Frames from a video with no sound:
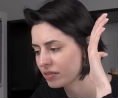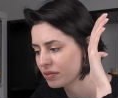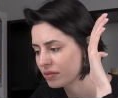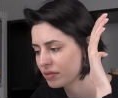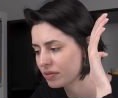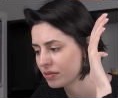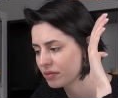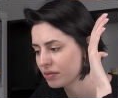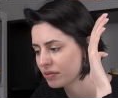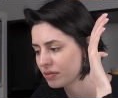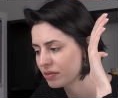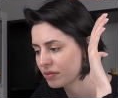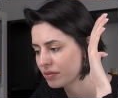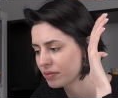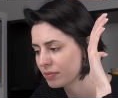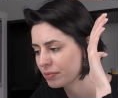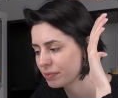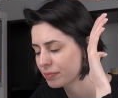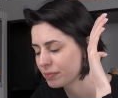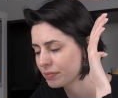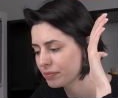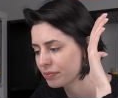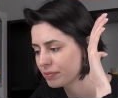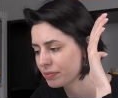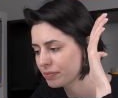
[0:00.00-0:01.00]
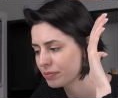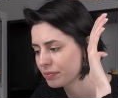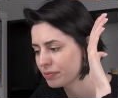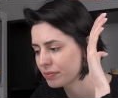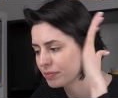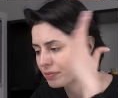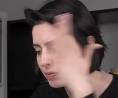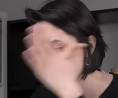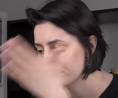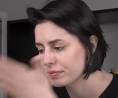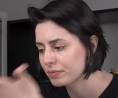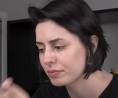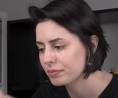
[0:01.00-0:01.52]

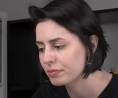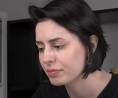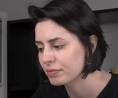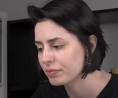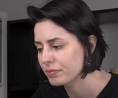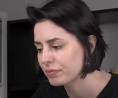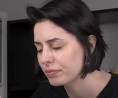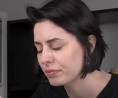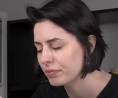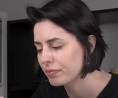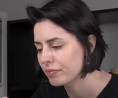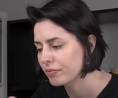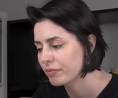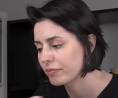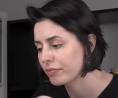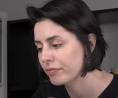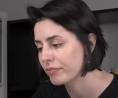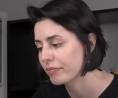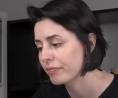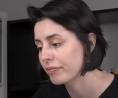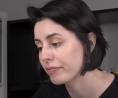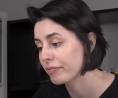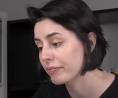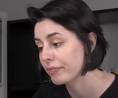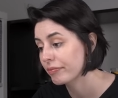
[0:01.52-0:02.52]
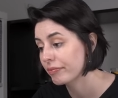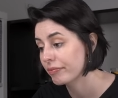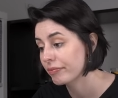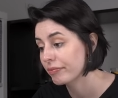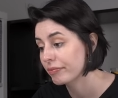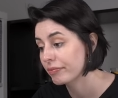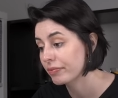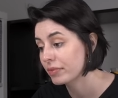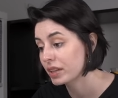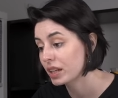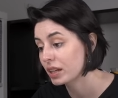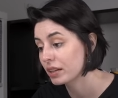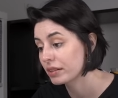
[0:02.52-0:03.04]

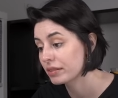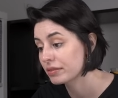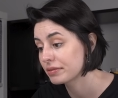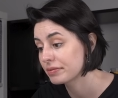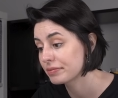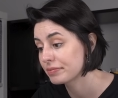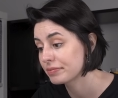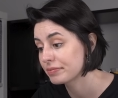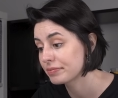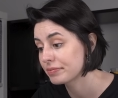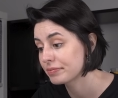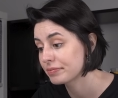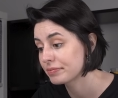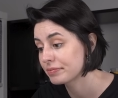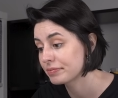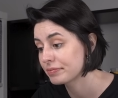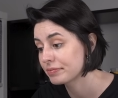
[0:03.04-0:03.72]
[no speech]